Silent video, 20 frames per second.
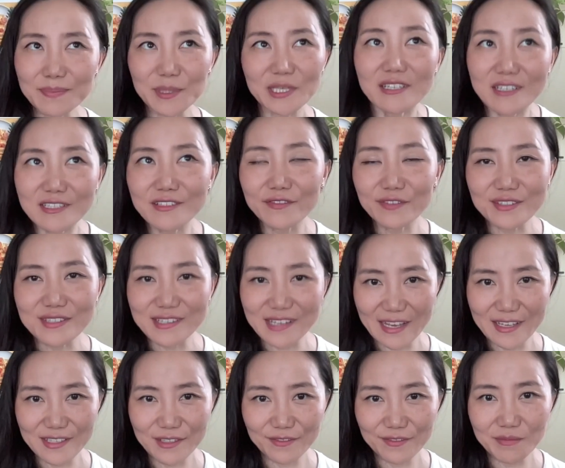Because of the
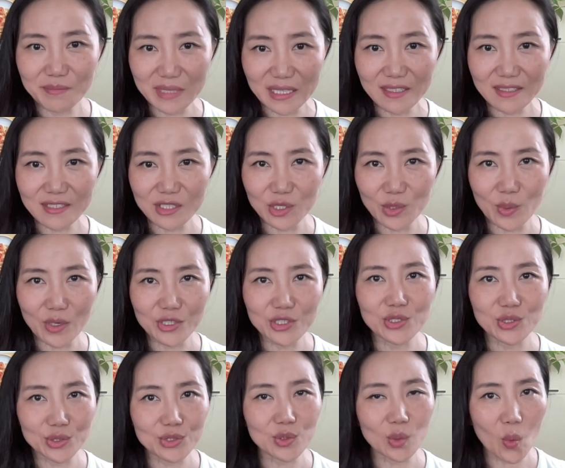size of the meat, you want
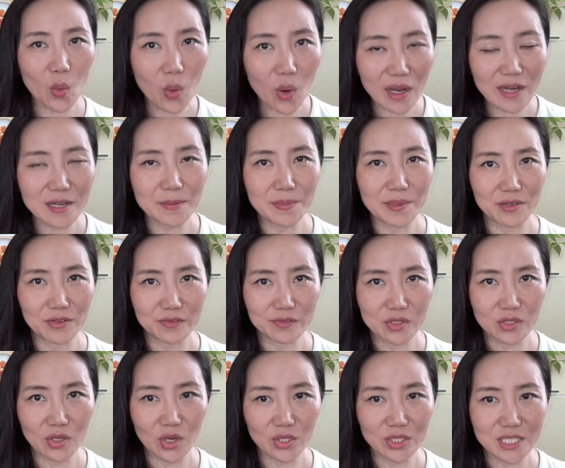to use quite a bit of
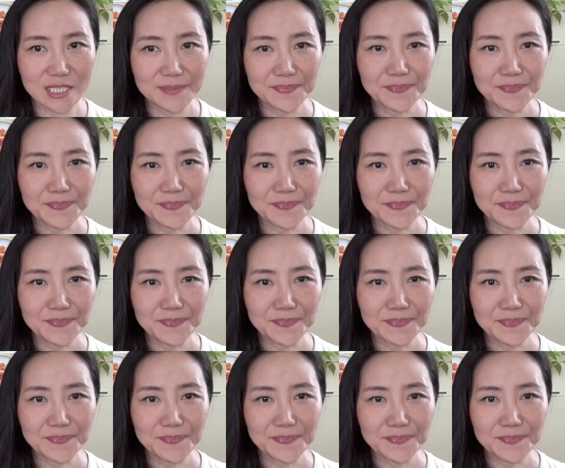salt.